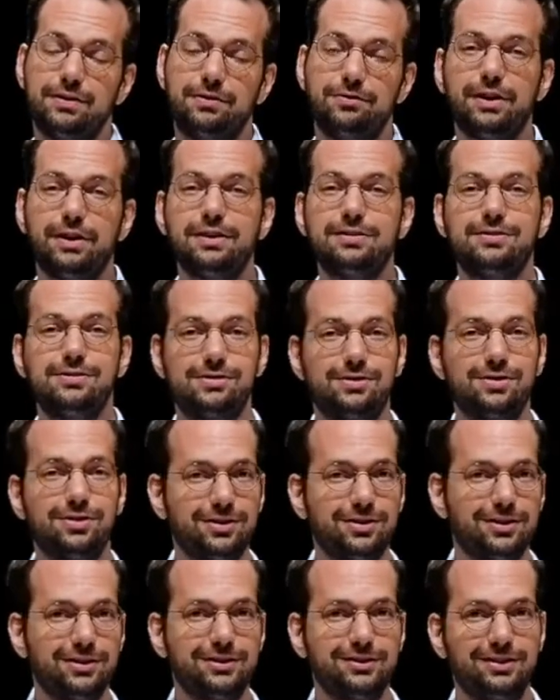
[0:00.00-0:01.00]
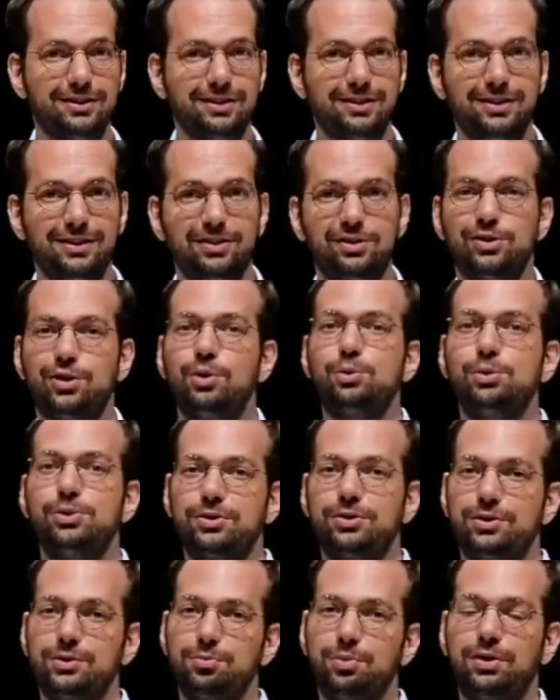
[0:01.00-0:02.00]
If the device is gone, no
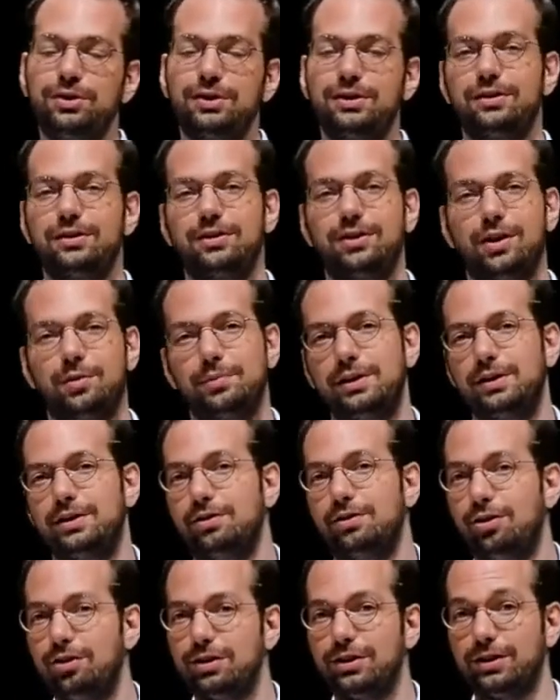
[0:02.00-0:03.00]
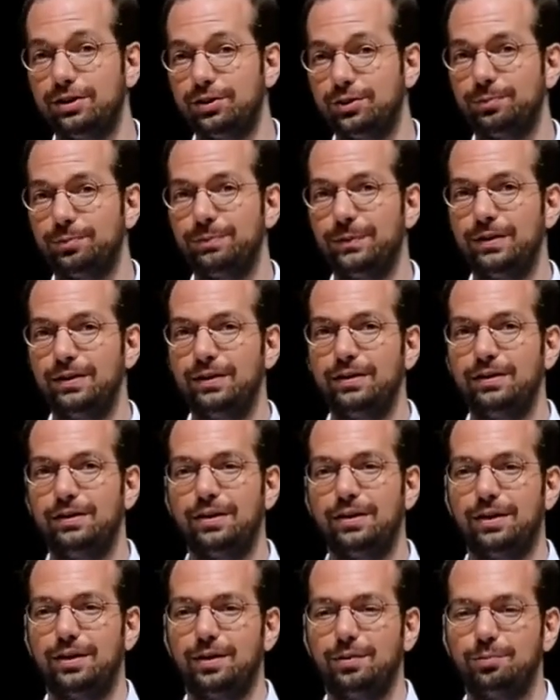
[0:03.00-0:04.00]
third party can come in and audit you,
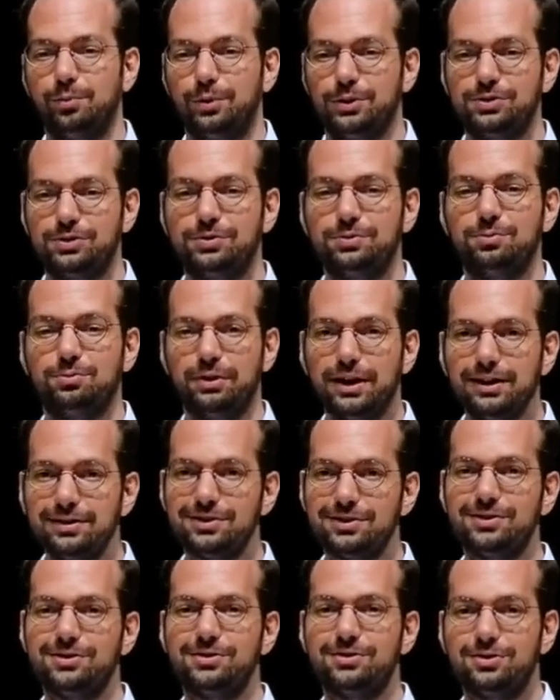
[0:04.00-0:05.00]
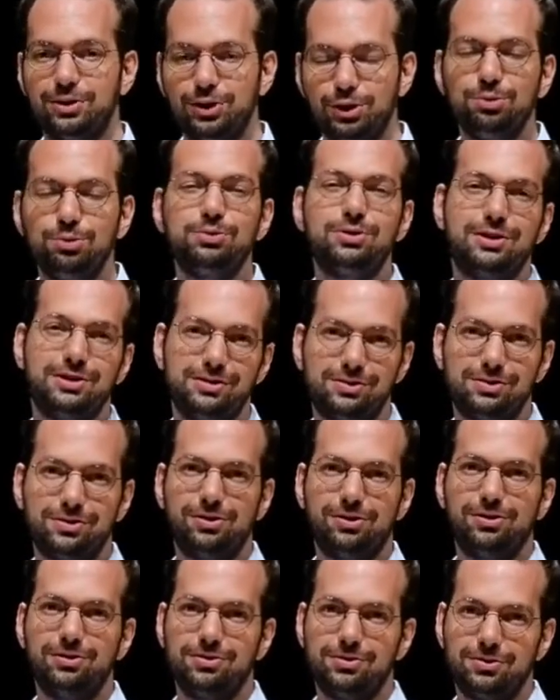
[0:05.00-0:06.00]
um, which raises huge
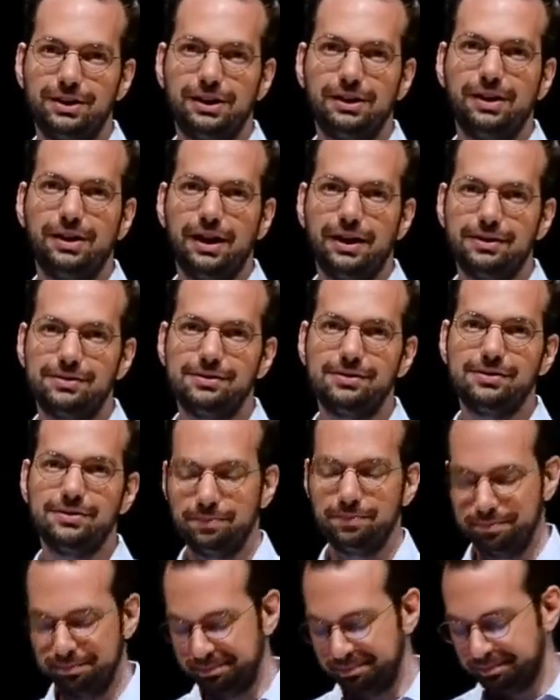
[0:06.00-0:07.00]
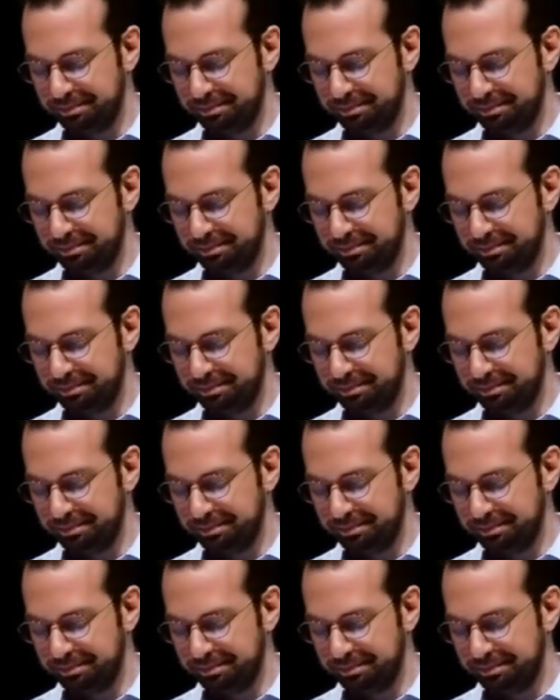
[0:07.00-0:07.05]
concerns in cases.